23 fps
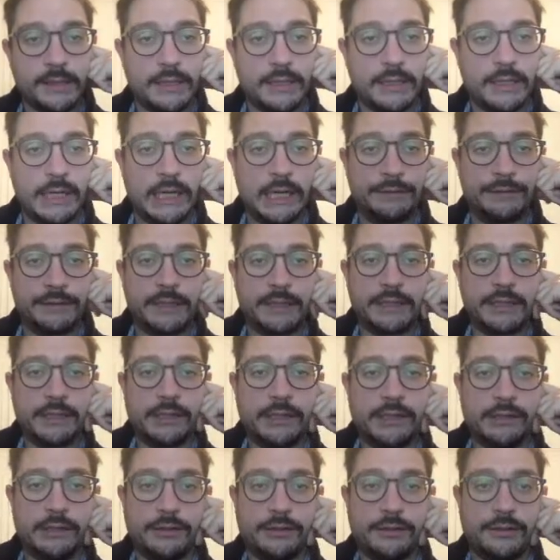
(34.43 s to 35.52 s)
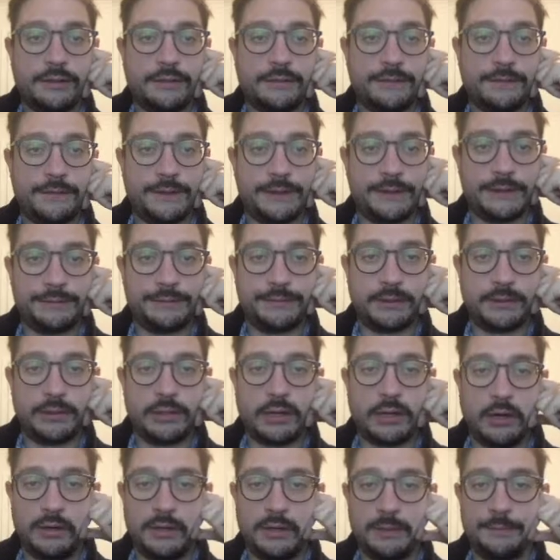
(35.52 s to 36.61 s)
I'm gonna go first of all
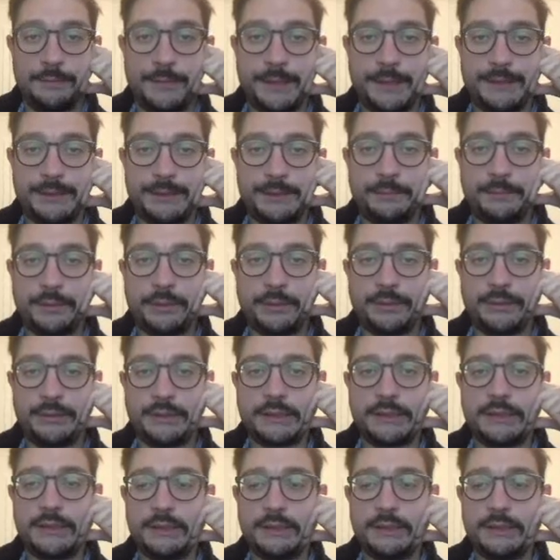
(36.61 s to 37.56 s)
clone a basic project